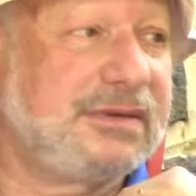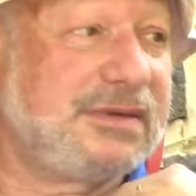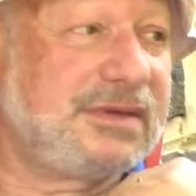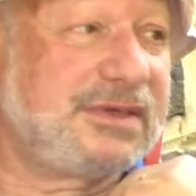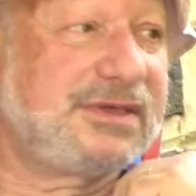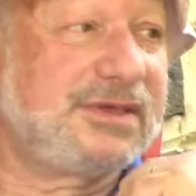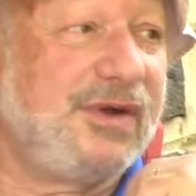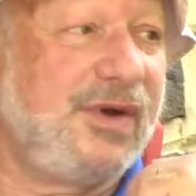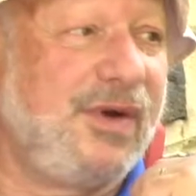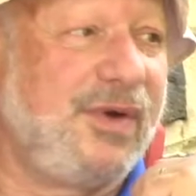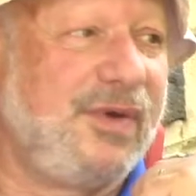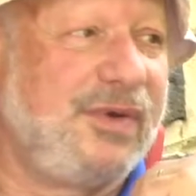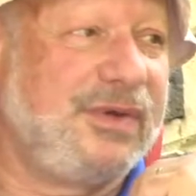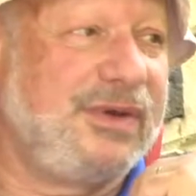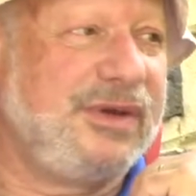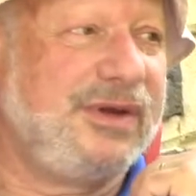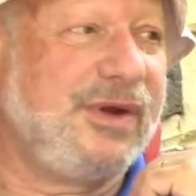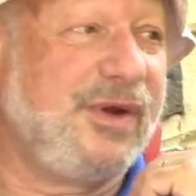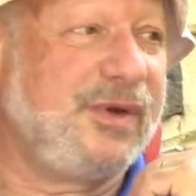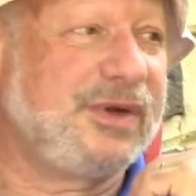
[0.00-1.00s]
So,
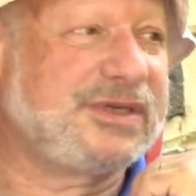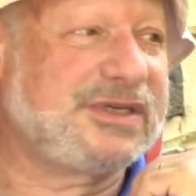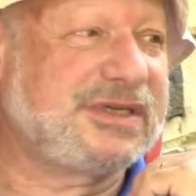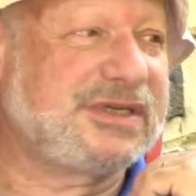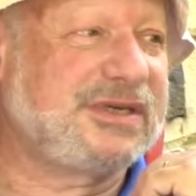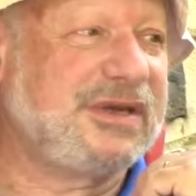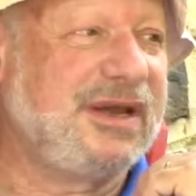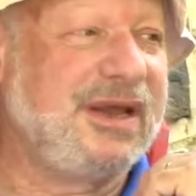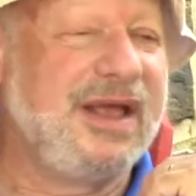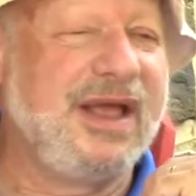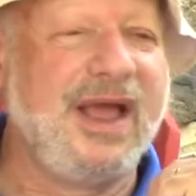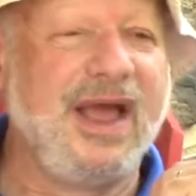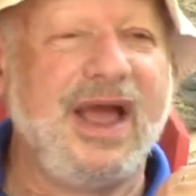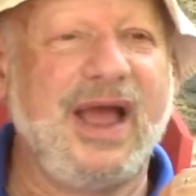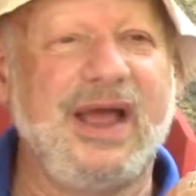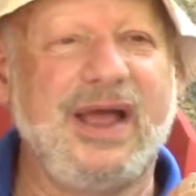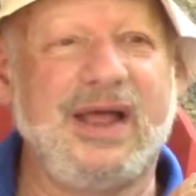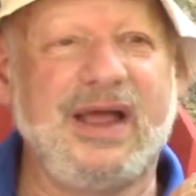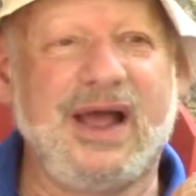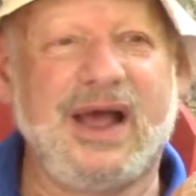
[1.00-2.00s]
you know,
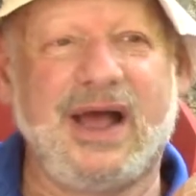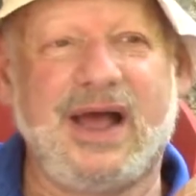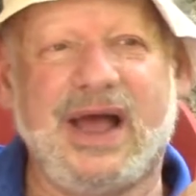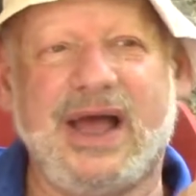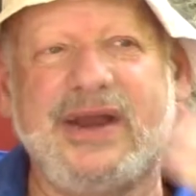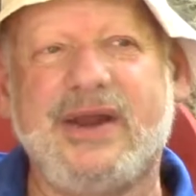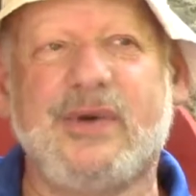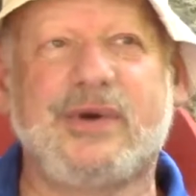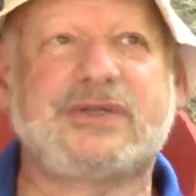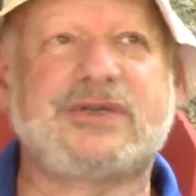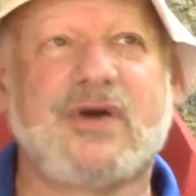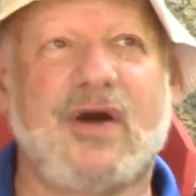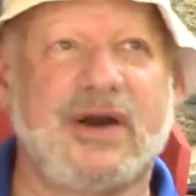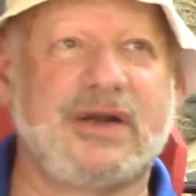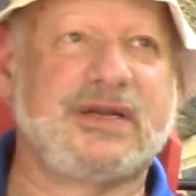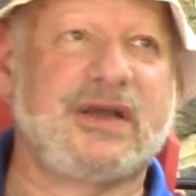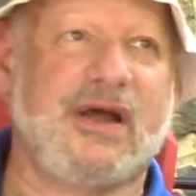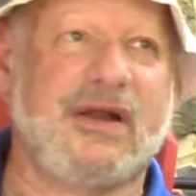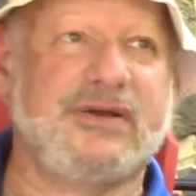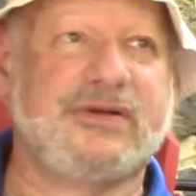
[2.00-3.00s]
I know it's
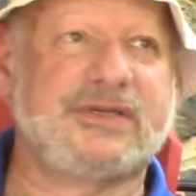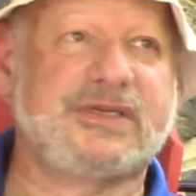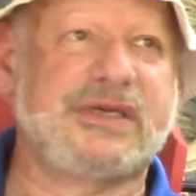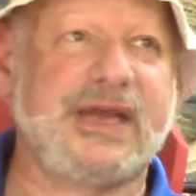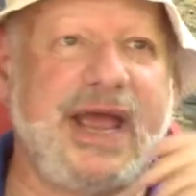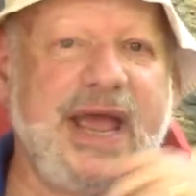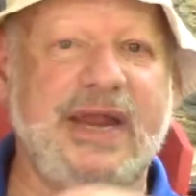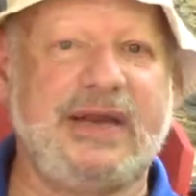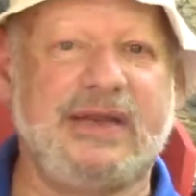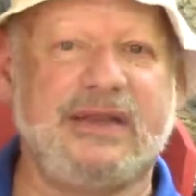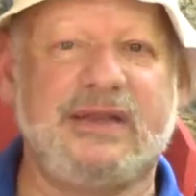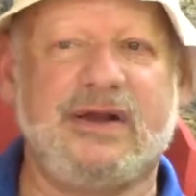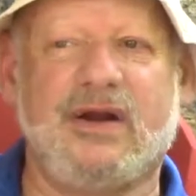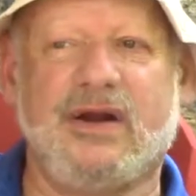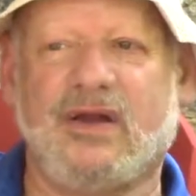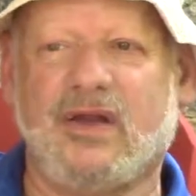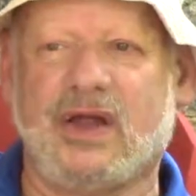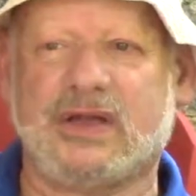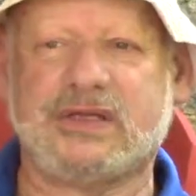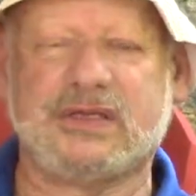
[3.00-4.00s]
hard to understand, and
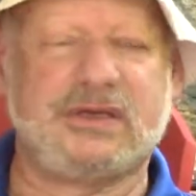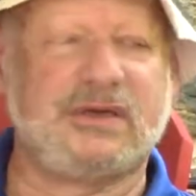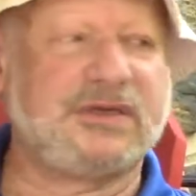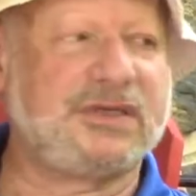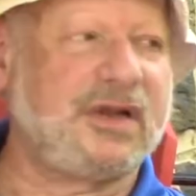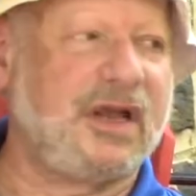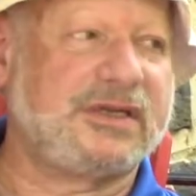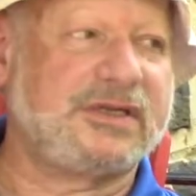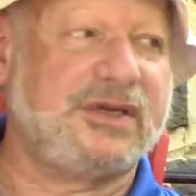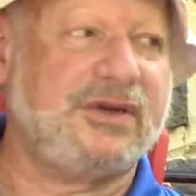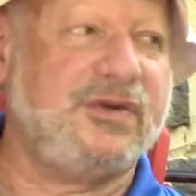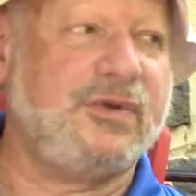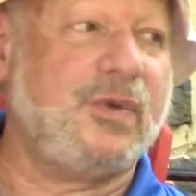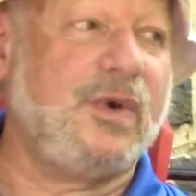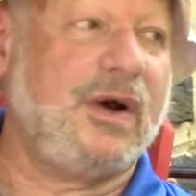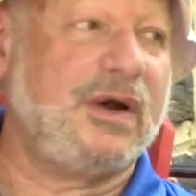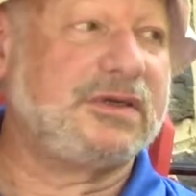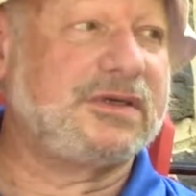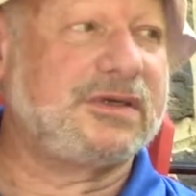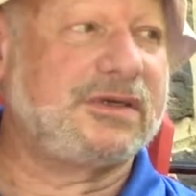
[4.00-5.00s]
there's lots of
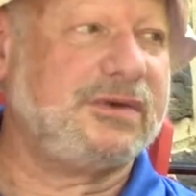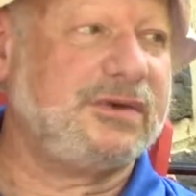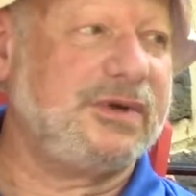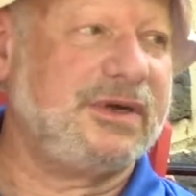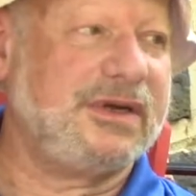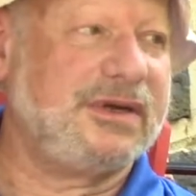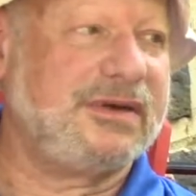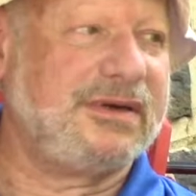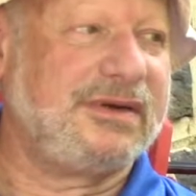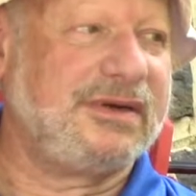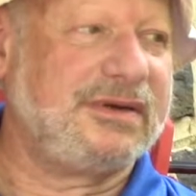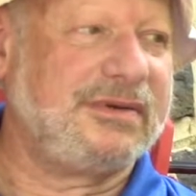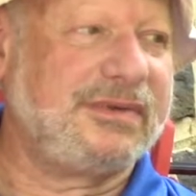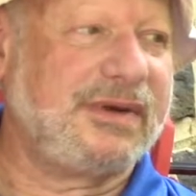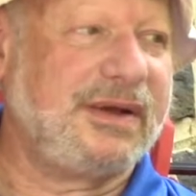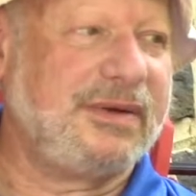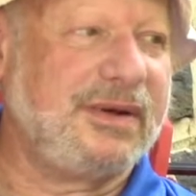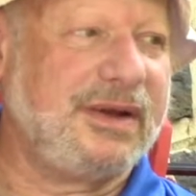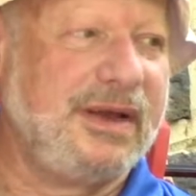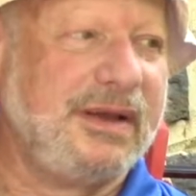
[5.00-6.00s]
nuance to it.
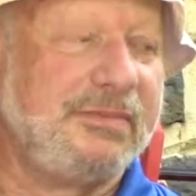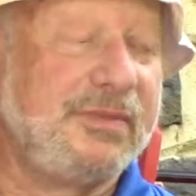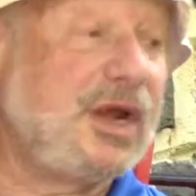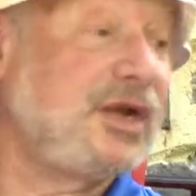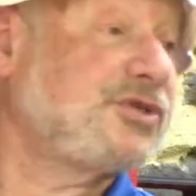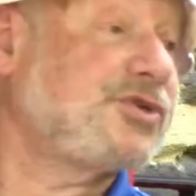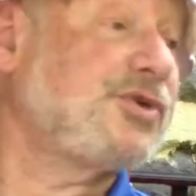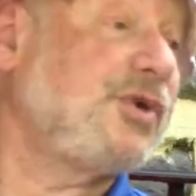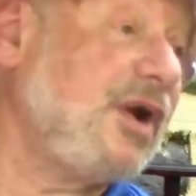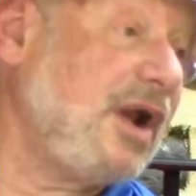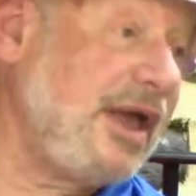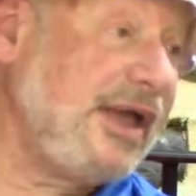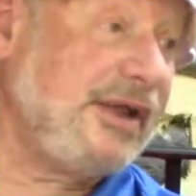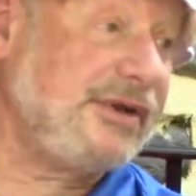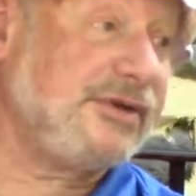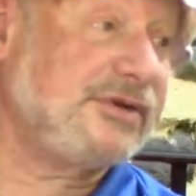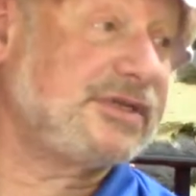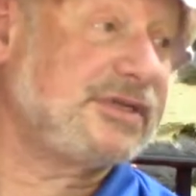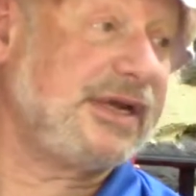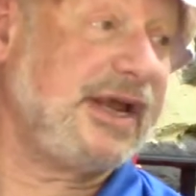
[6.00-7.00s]
I'm not sure I
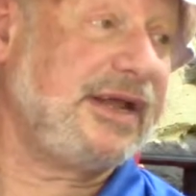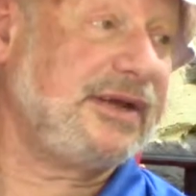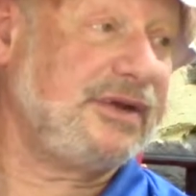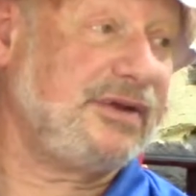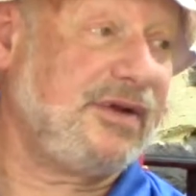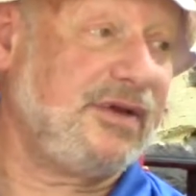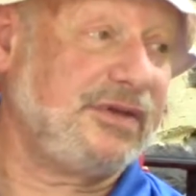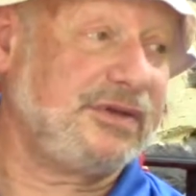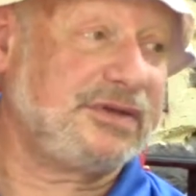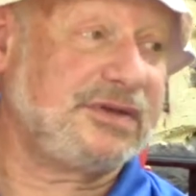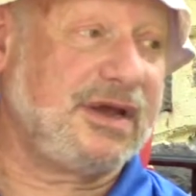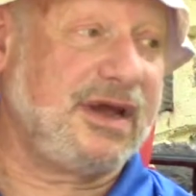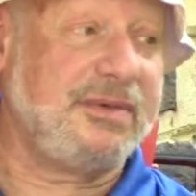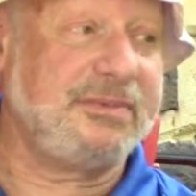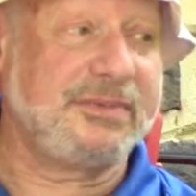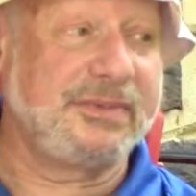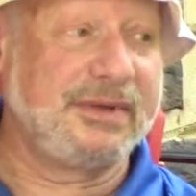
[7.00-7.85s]
understand it all the time.